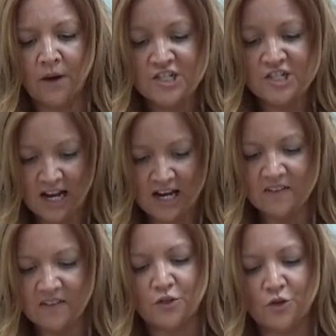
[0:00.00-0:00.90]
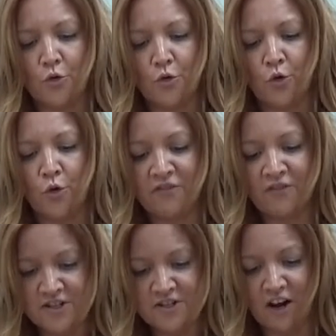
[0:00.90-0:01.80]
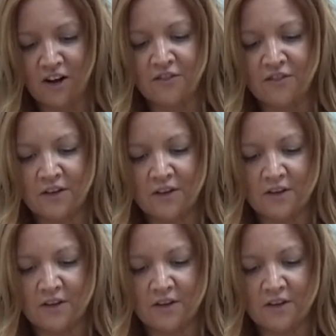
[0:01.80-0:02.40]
checklist or a photograph.